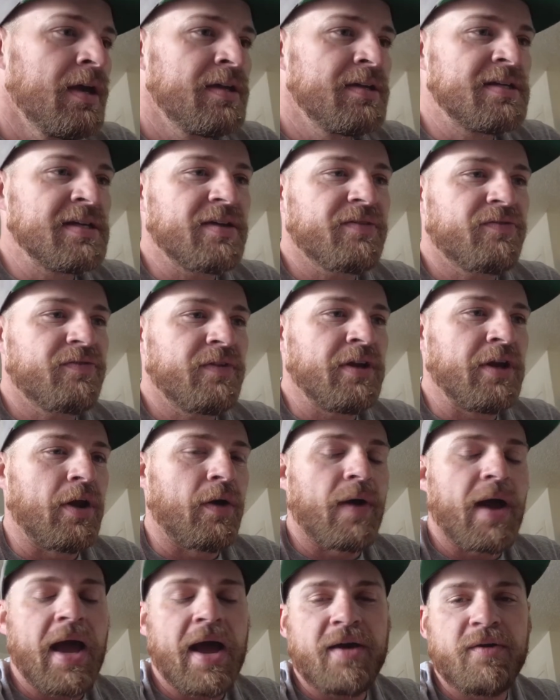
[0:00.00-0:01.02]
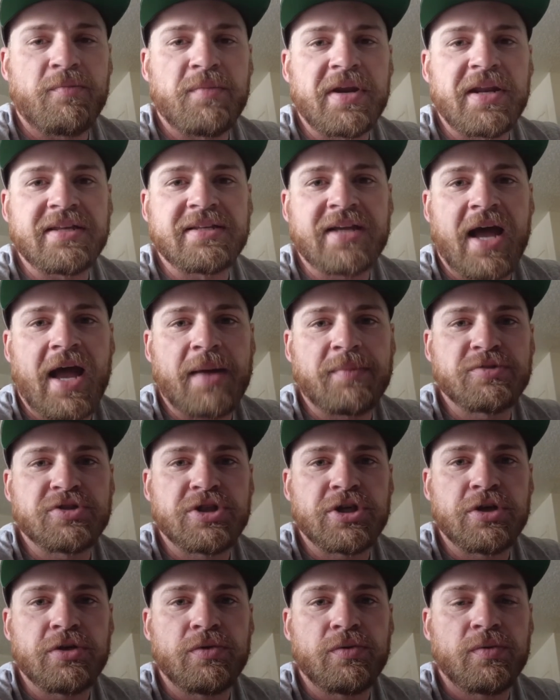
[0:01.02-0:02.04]
how many times
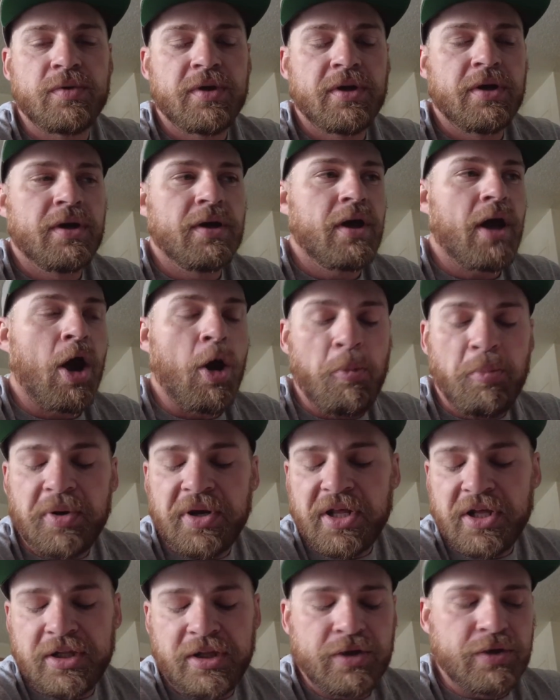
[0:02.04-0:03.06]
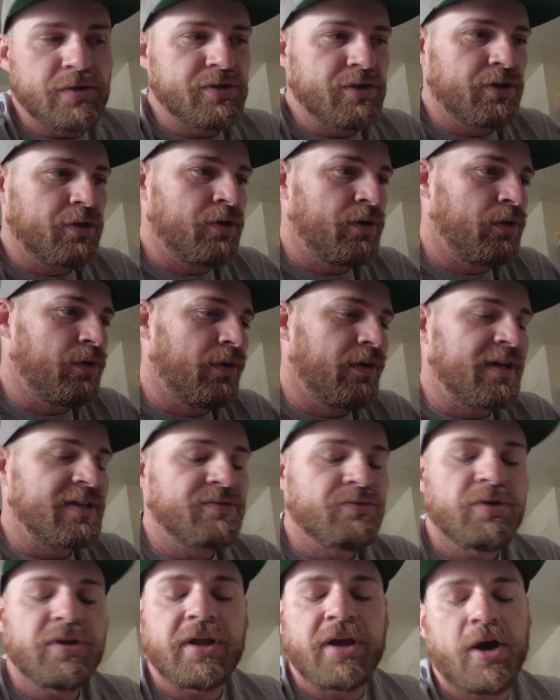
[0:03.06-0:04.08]
you open and close your cooler.
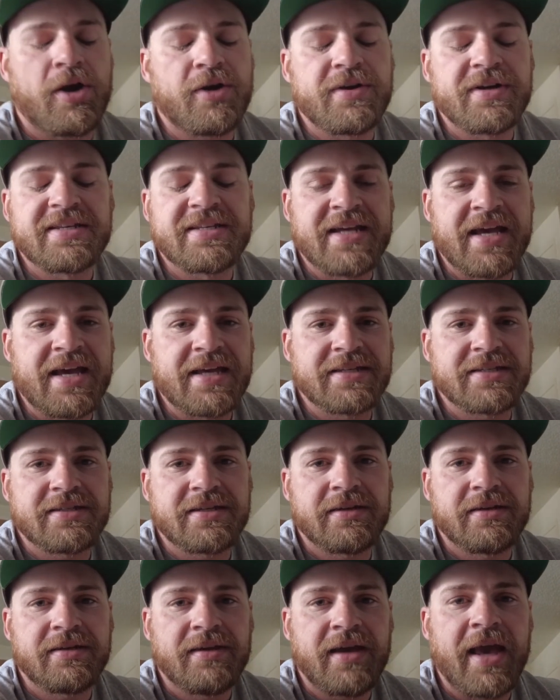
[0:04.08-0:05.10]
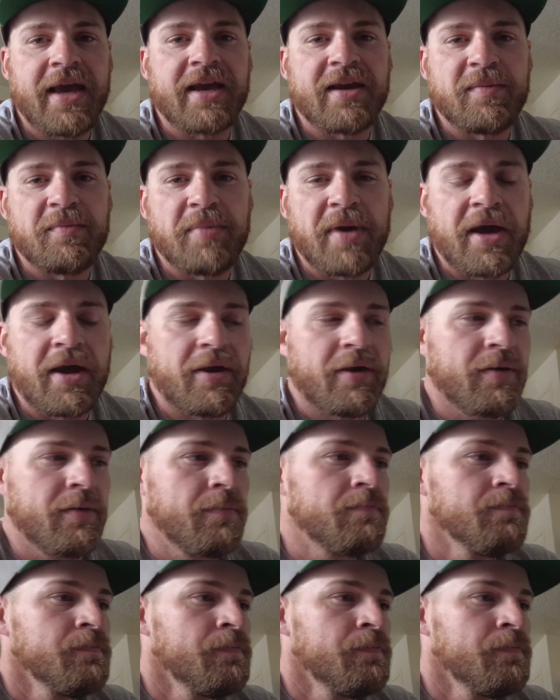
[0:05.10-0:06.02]
It's really hard to test and compare,